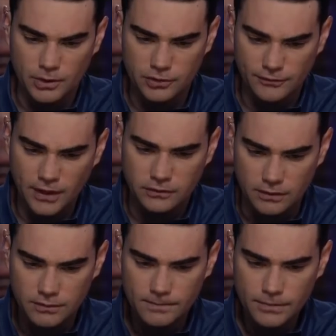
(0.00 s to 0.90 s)
Russian
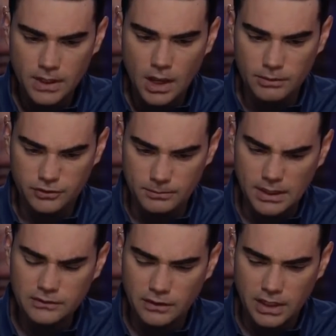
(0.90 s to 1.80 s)
offensive. A Russian
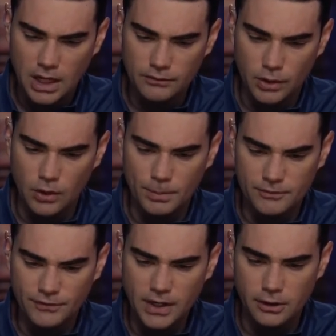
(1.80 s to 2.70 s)
military convoy
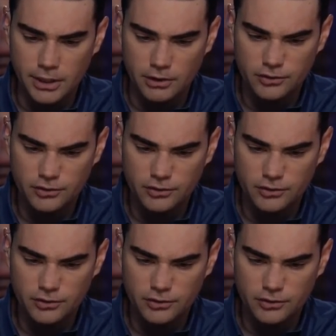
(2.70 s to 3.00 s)
opened fire near a